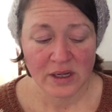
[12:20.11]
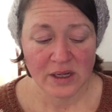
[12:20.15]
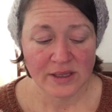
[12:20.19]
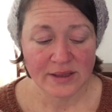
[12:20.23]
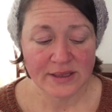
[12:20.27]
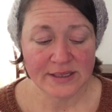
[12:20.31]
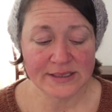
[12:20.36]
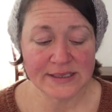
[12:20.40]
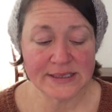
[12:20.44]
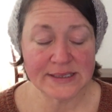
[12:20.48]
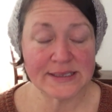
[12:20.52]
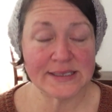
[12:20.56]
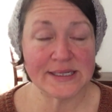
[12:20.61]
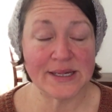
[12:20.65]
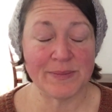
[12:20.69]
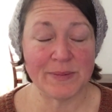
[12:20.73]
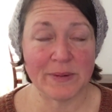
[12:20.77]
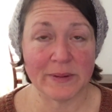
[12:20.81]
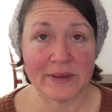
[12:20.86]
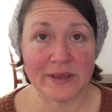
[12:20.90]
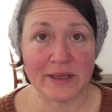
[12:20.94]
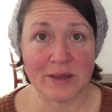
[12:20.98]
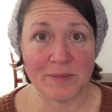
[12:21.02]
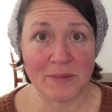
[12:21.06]
this is
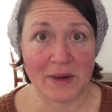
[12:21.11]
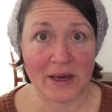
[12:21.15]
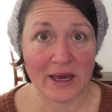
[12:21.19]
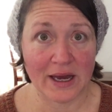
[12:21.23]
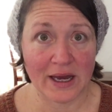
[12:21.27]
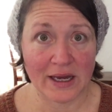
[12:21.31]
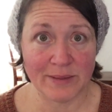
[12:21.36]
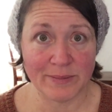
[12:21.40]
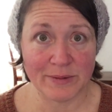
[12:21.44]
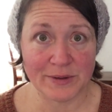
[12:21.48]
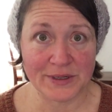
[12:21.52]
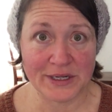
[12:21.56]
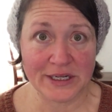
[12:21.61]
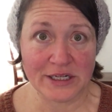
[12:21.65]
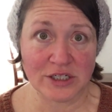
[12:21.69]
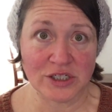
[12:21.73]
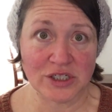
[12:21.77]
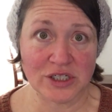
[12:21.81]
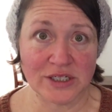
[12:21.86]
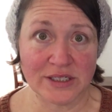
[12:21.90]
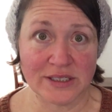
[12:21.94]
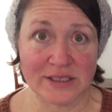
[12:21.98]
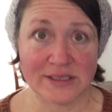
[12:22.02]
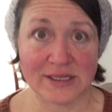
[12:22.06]
typically my
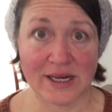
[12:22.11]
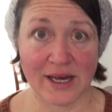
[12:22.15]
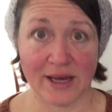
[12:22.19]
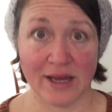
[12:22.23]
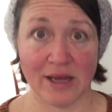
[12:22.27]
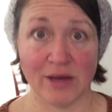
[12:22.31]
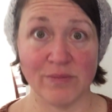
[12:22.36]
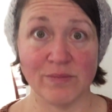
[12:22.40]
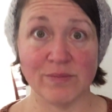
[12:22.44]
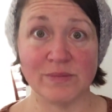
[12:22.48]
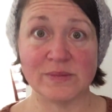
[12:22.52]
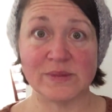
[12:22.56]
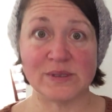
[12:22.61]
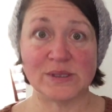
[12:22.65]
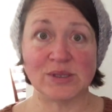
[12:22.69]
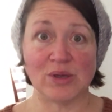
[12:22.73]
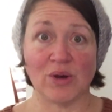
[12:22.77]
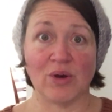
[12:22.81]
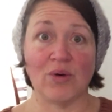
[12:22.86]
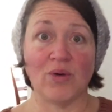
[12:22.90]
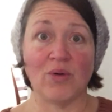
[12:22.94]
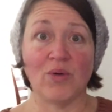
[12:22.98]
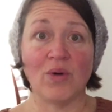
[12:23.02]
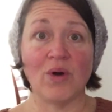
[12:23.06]
hibernation time.
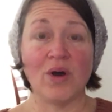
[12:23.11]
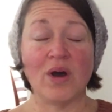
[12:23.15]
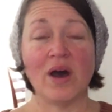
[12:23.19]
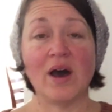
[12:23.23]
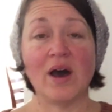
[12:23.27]
So